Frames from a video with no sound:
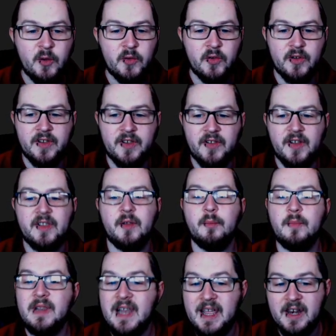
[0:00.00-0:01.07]
So this is on the
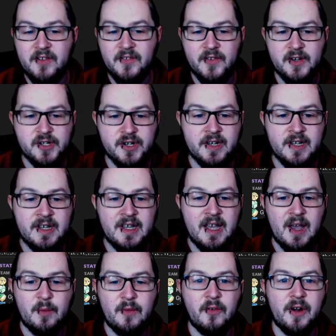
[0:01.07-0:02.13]
latest version.
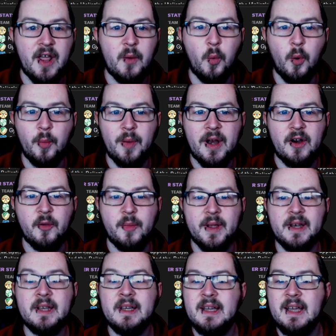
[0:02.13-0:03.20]
We've only had one player come in,